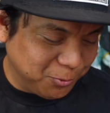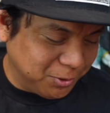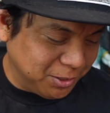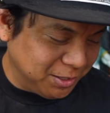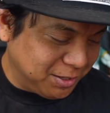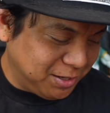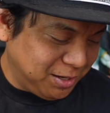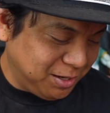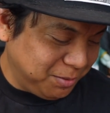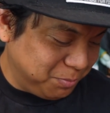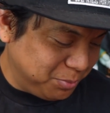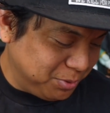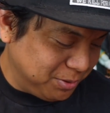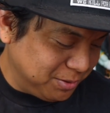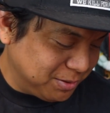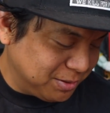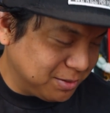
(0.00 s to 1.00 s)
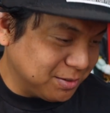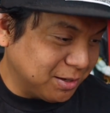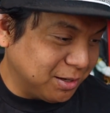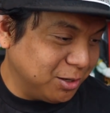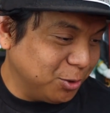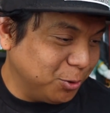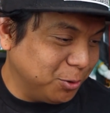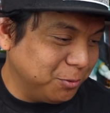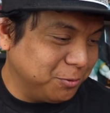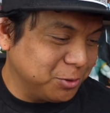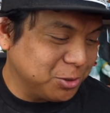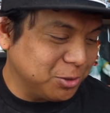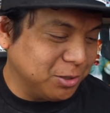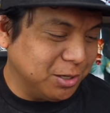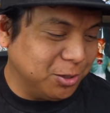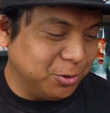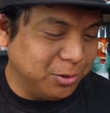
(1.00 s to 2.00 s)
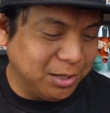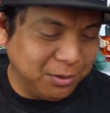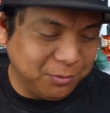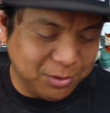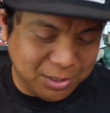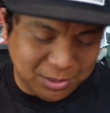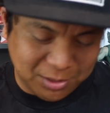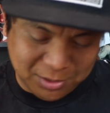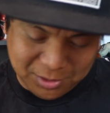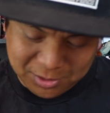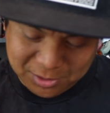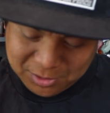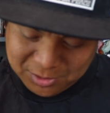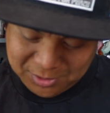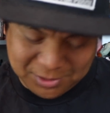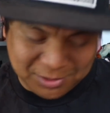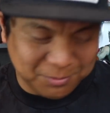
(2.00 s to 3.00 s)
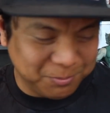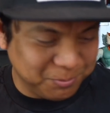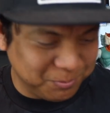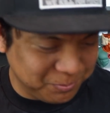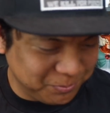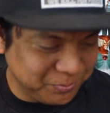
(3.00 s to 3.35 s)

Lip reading: wanna keep because I know for sure I don't have it. I think it's, yep.